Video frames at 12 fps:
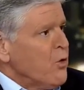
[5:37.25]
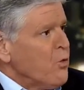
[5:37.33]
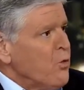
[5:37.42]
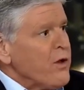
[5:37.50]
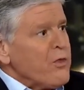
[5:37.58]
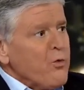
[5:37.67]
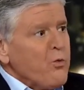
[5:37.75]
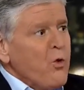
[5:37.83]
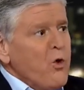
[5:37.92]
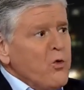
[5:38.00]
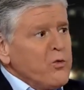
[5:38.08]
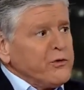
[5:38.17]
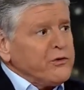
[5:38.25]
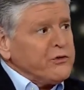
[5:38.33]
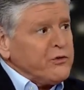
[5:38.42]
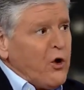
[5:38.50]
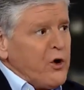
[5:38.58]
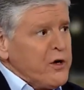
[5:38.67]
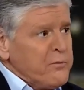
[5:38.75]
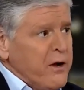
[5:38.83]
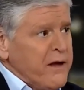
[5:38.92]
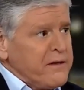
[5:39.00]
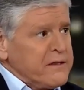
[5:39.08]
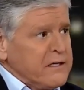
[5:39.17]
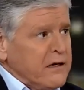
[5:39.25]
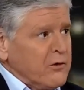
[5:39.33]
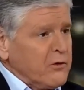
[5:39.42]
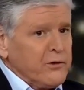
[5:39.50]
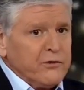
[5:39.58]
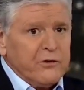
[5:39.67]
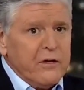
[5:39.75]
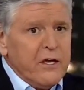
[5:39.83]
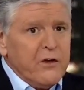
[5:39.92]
when the war was started by the terrorists?